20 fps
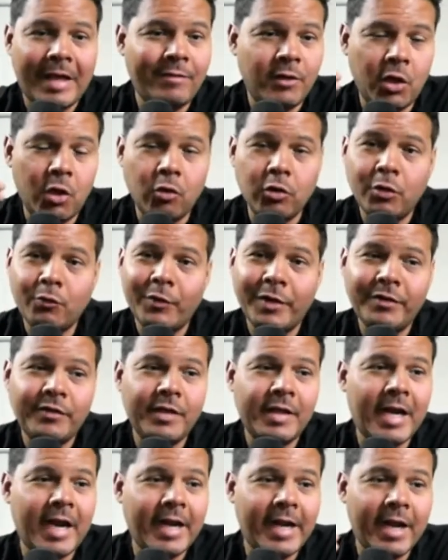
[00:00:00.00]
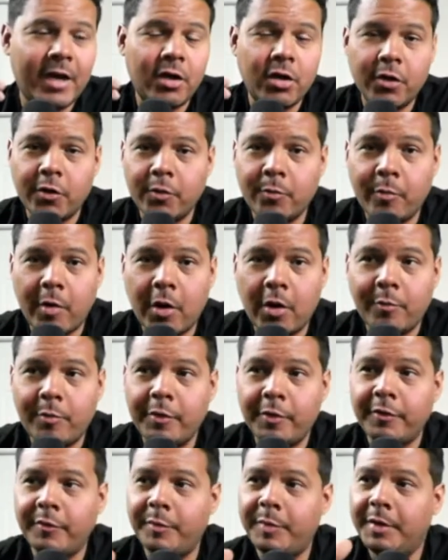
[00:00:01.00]
And the only reason get another
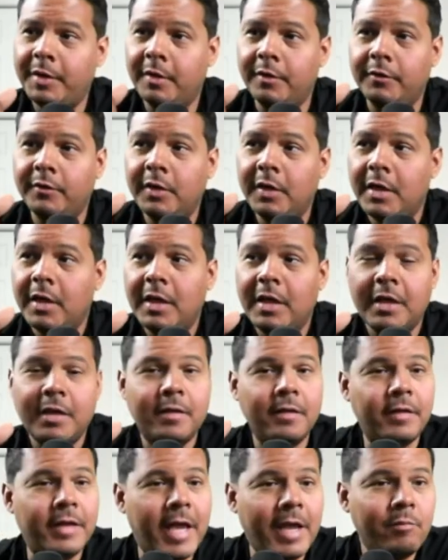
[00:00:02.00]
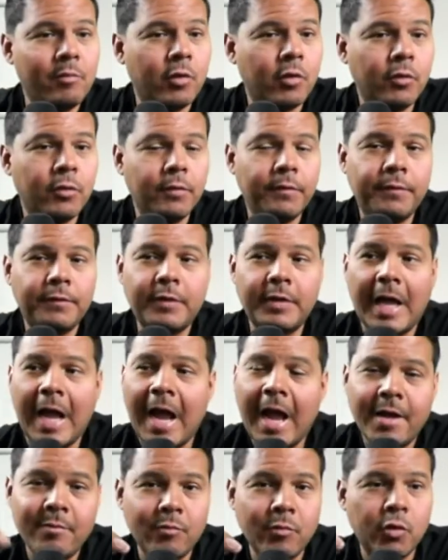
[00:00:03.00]
barber is because they moved,
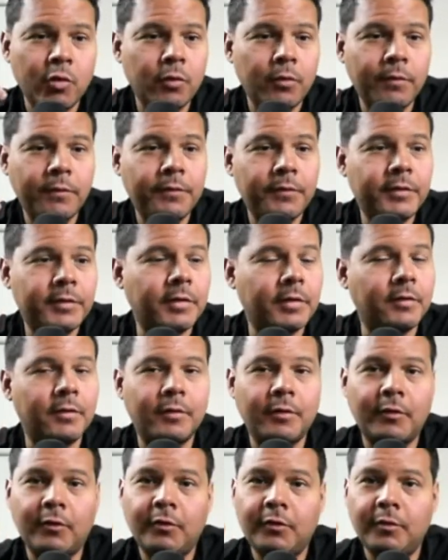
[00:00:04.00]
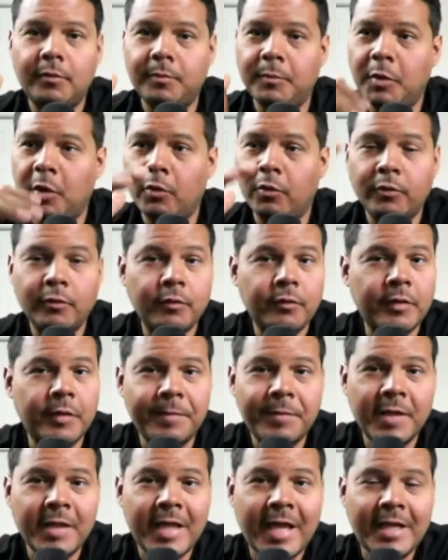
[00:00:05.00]
I moved, uh, you know,
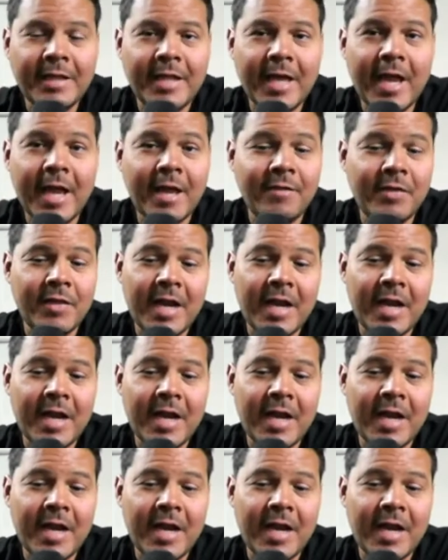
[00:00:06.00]
something like that.